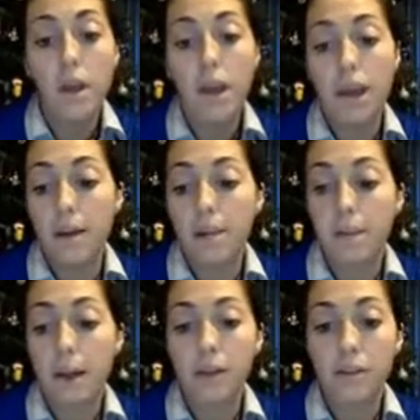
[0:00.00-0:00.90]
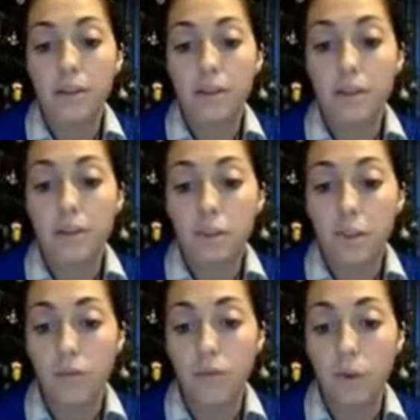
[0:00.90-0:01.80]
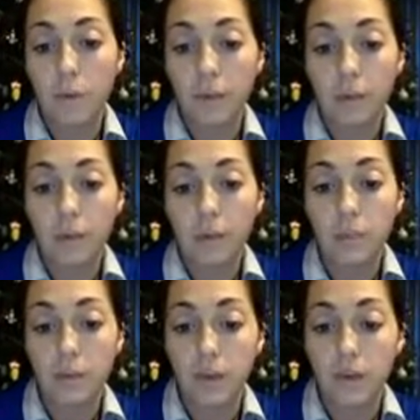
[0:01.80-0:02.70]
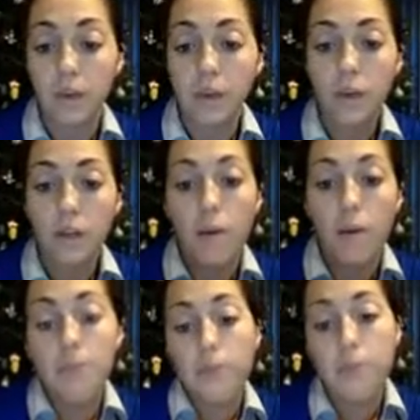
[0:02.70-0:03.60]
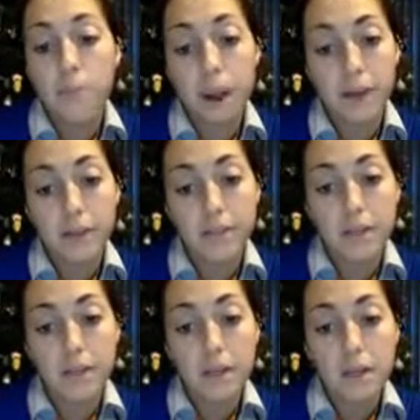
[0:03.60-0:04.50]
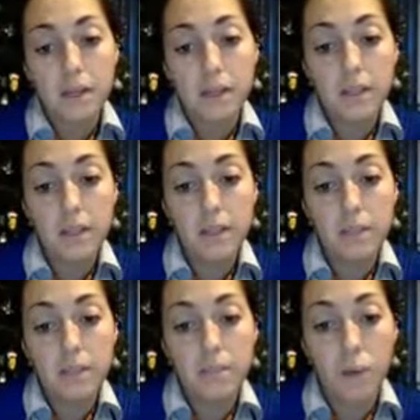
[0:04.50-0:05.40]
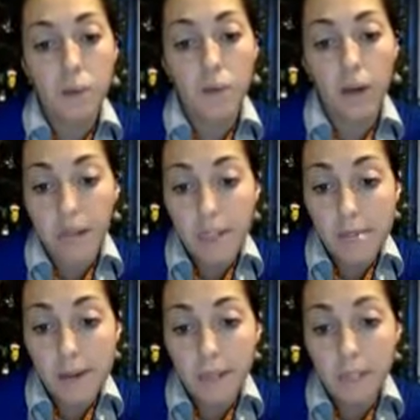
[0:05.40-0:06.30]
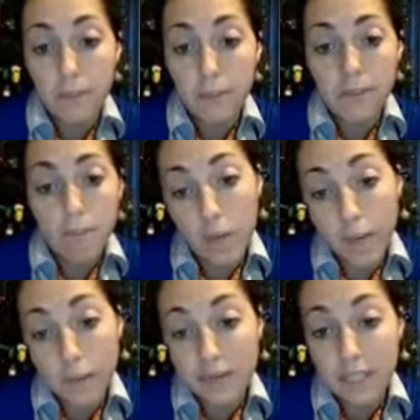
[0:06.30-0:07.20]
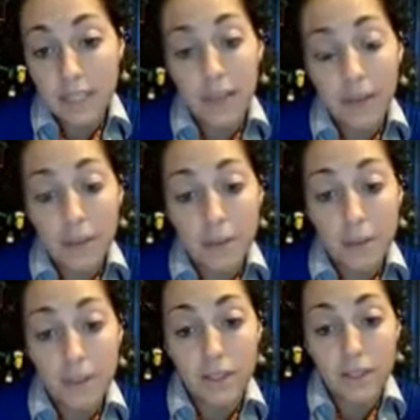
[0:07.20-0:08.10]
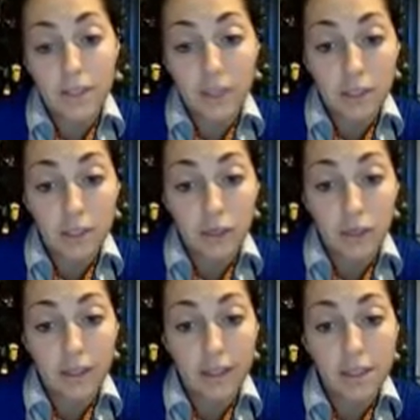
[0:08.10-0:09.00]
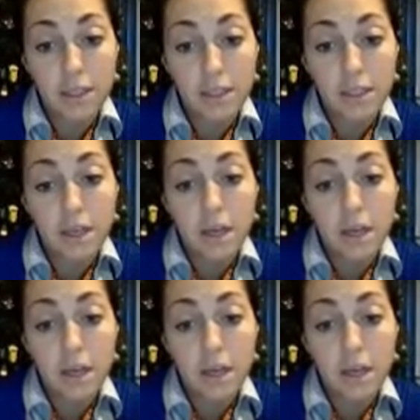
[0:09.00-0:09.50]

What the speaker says: and at max 24 but equal to it, you have those brackets. This is more what I expect, but we have seen it on the Pearson site to look like this.